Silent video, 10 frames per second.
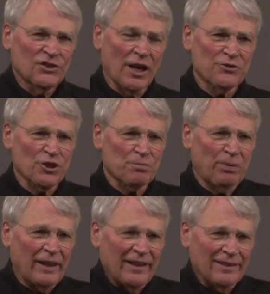Just
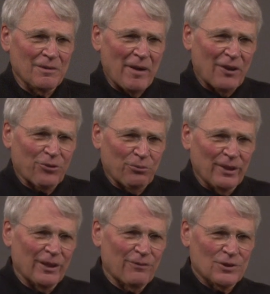playing about 3
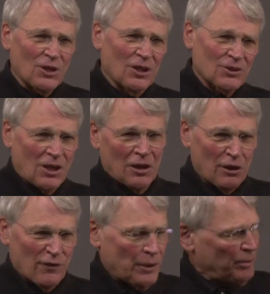different songs all
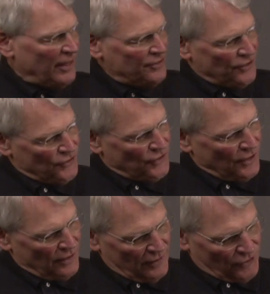over the place just
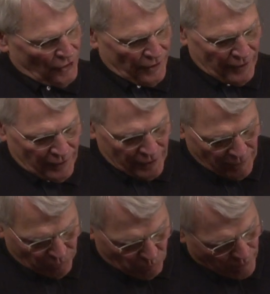so you can hear the
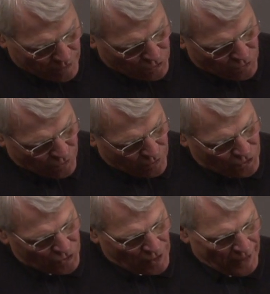different registers.